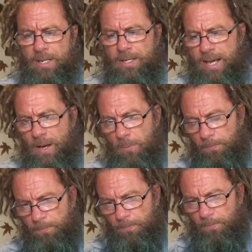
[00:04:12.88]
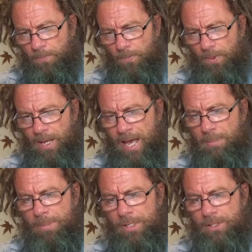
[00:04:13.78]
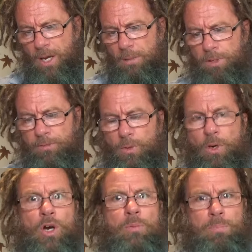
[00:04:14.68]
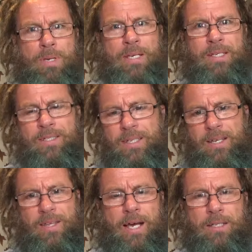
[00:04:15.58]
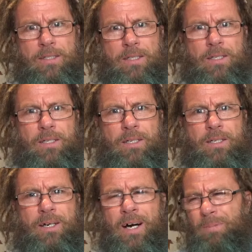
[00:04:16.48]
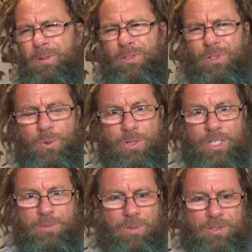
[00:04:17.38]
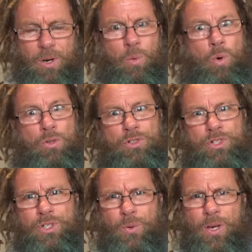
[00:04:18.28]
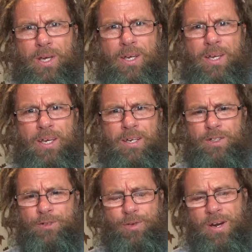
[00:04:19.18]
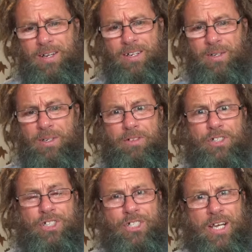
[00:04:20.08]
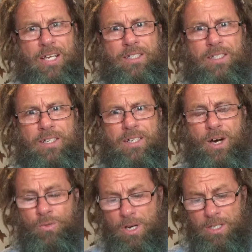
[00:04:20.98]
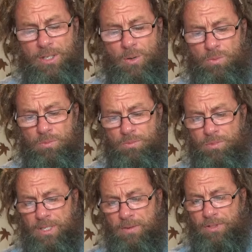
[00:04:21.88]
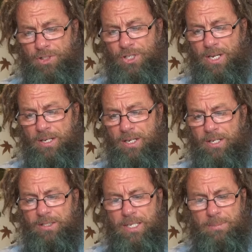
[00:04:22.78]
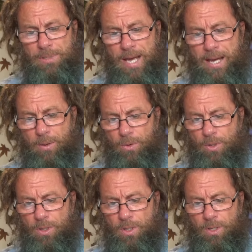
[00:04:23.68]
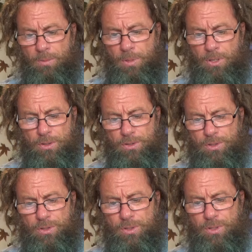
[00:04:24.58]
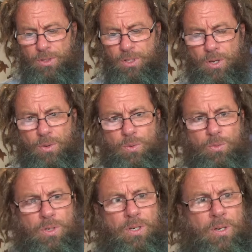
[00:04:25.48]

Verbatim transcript: Now, how many times have you heard me say that? I'm not doing this because I want to do it, because frankly, I don't give a shit. I really don't give a shit deep down, because, you know,